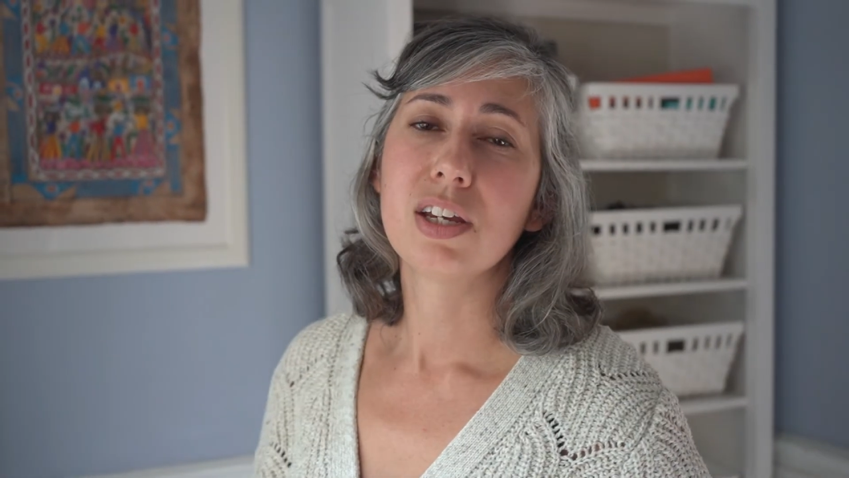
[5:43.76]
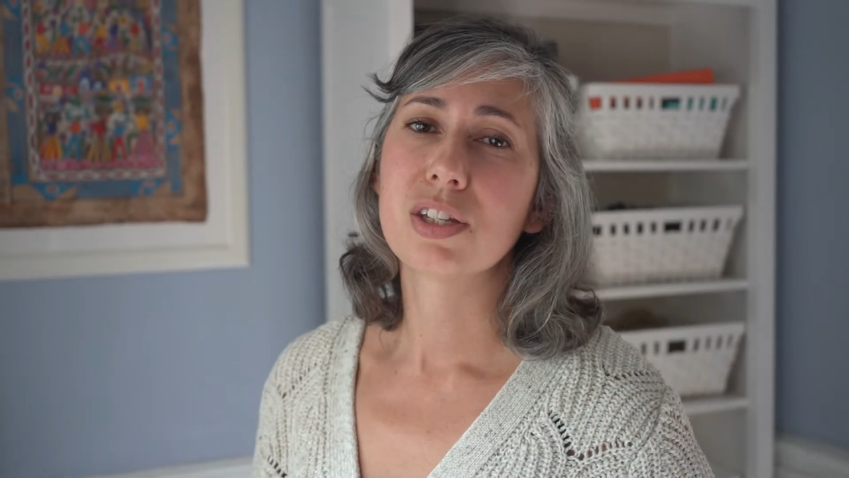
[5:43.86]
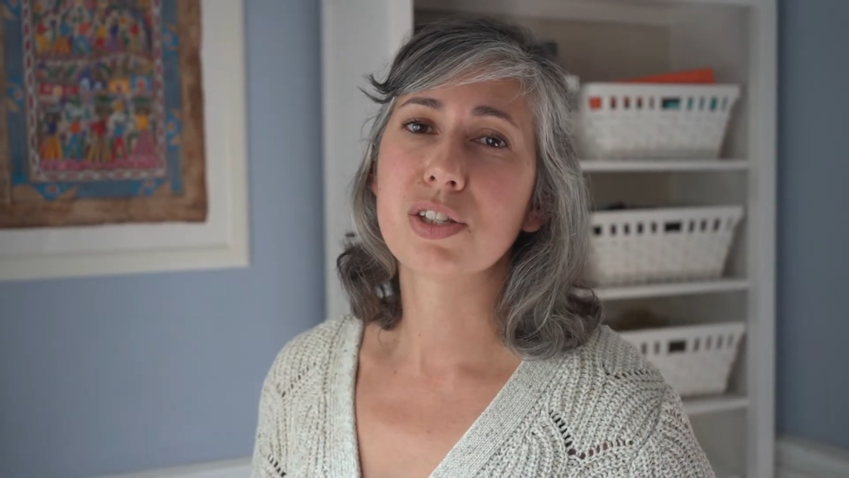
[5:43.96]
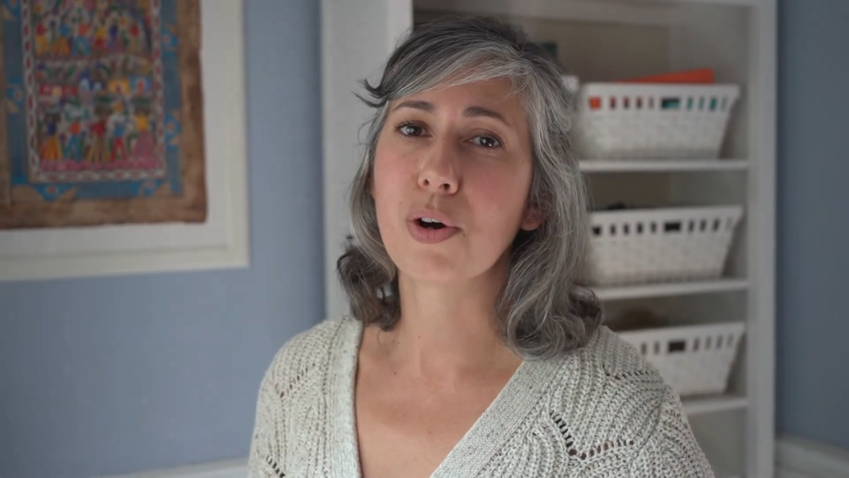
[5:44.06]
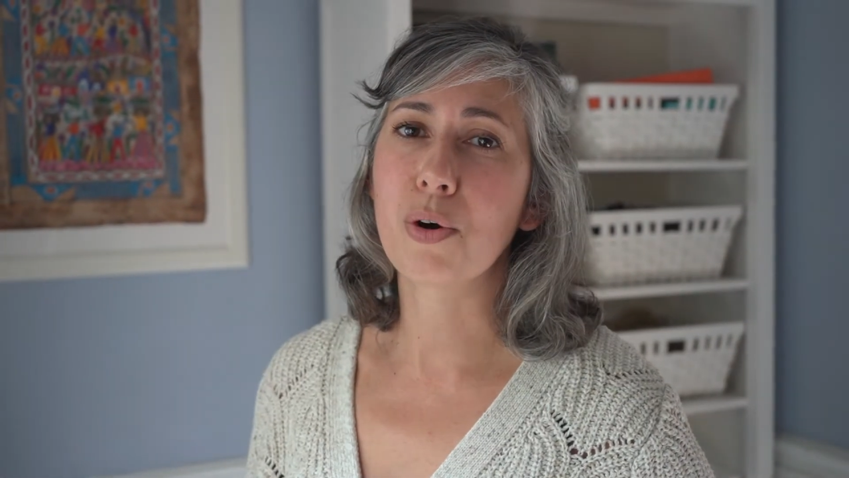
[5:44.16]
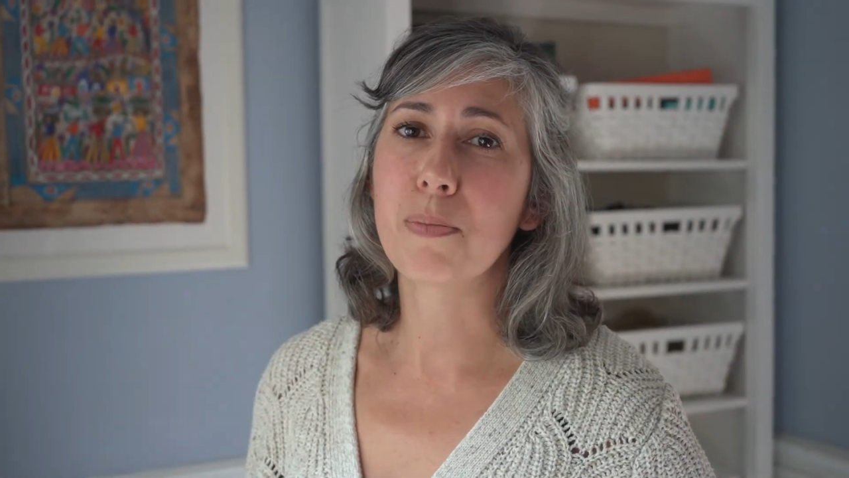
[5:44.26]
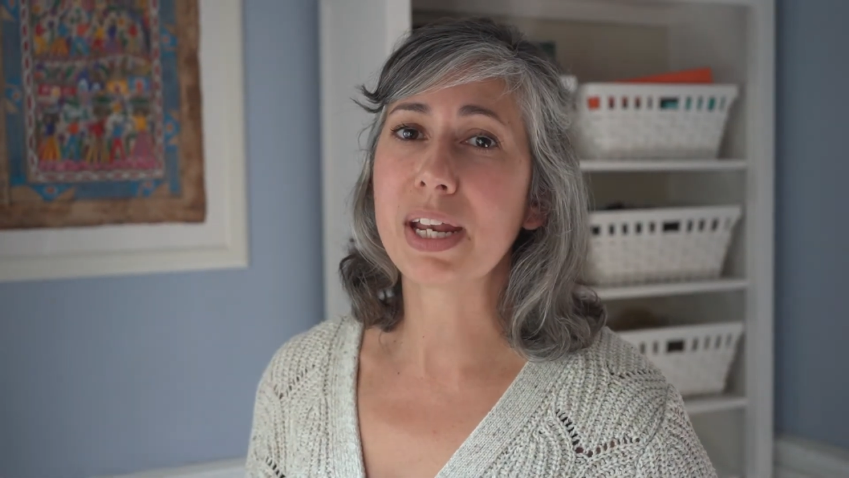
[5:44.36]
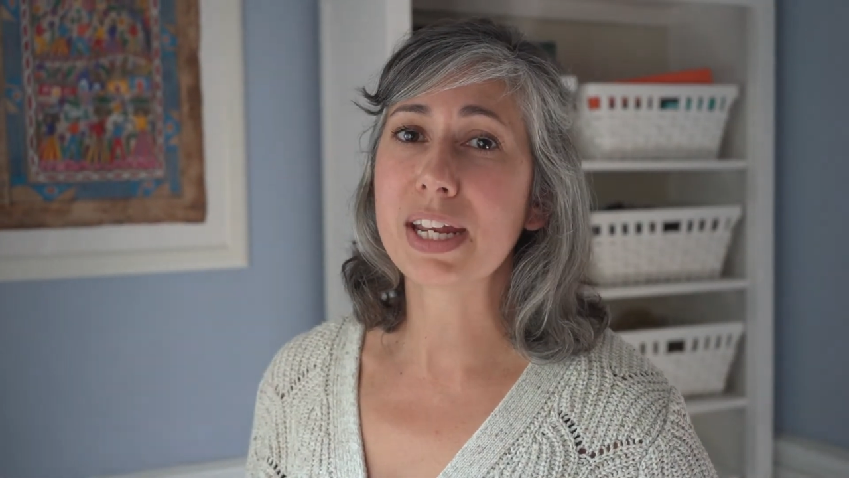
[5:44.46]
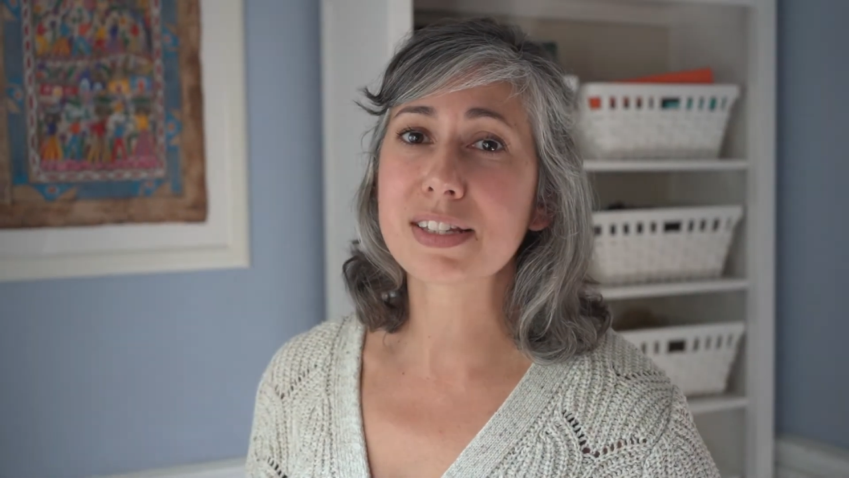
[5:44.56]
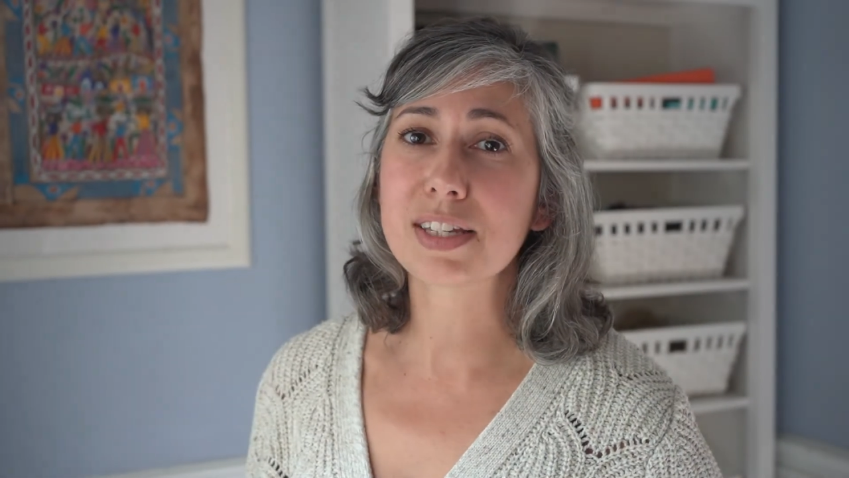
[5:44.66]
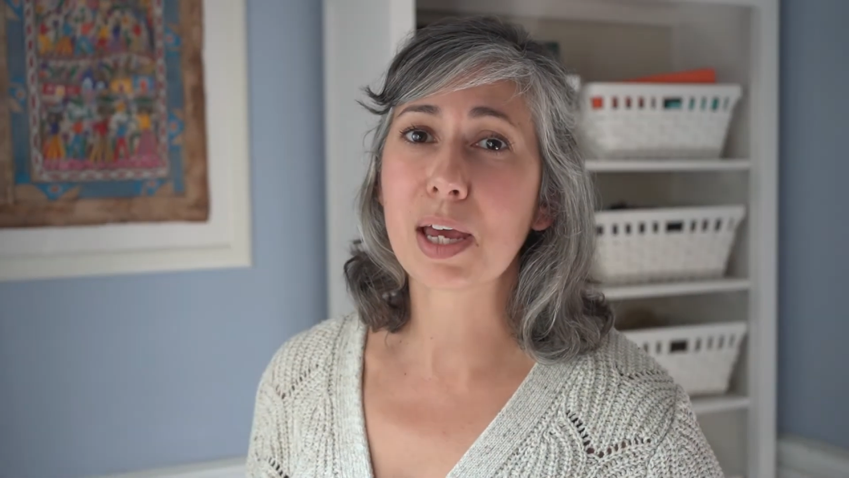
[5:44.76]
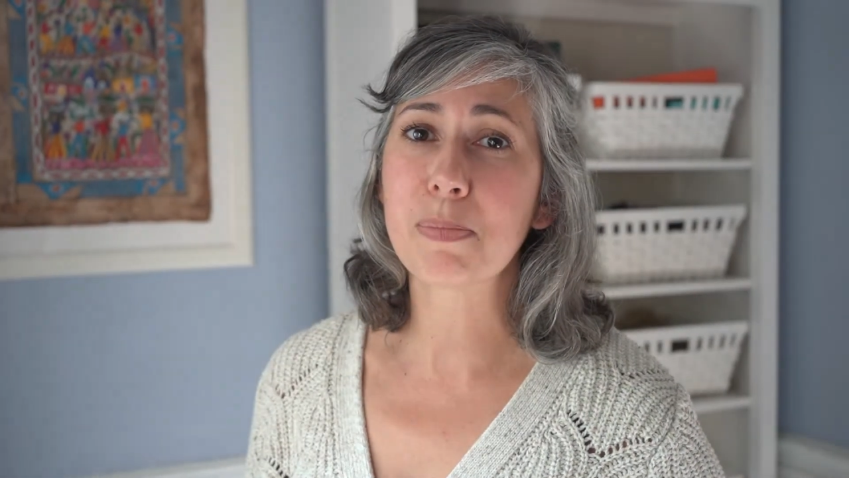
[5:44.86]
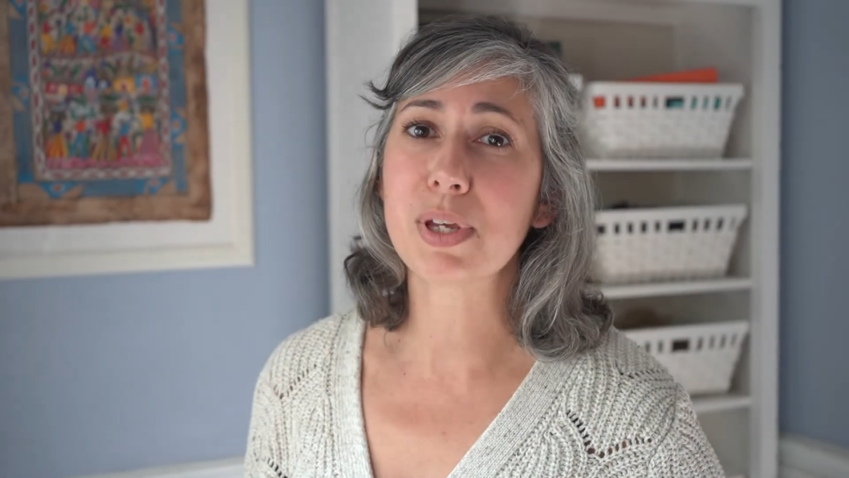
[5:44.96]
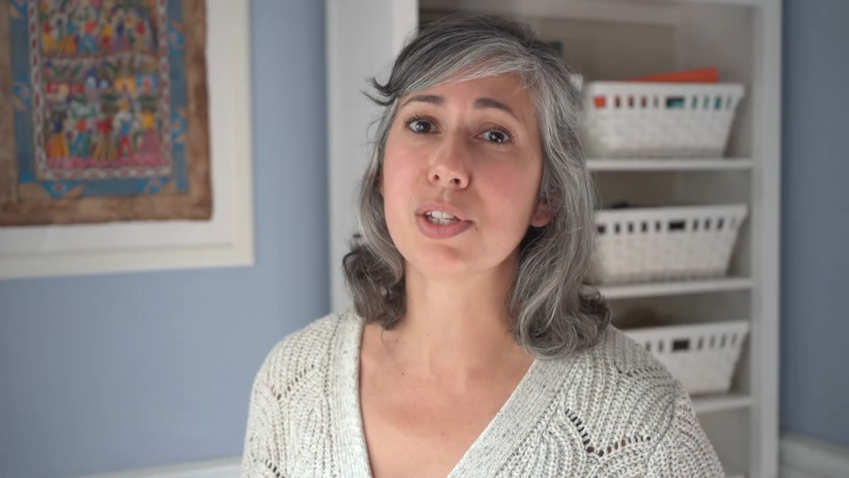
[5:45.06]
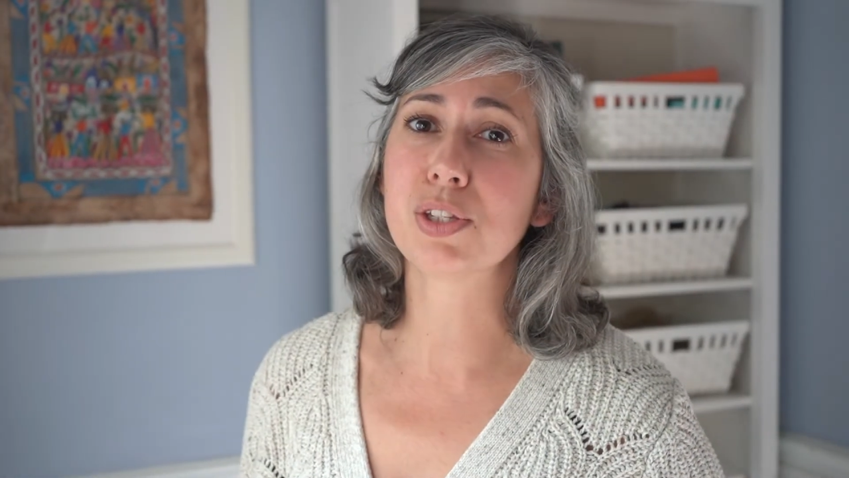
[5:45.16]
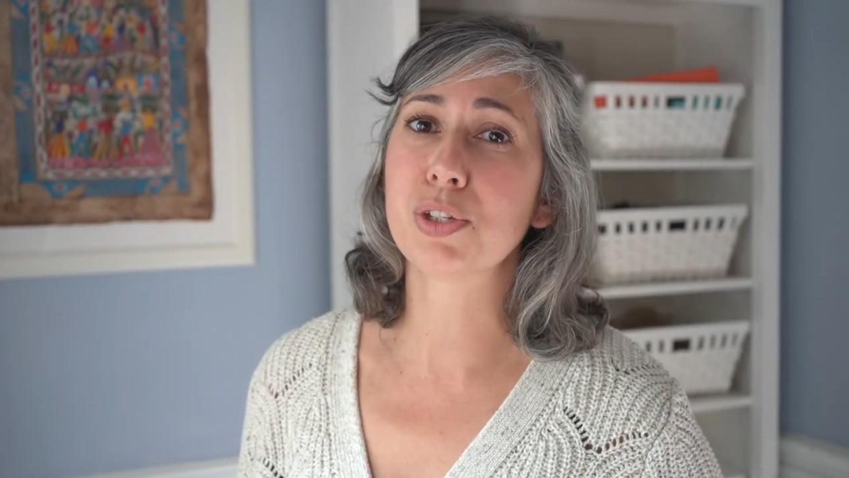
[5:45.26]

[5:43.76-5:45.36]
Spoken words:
So my next step is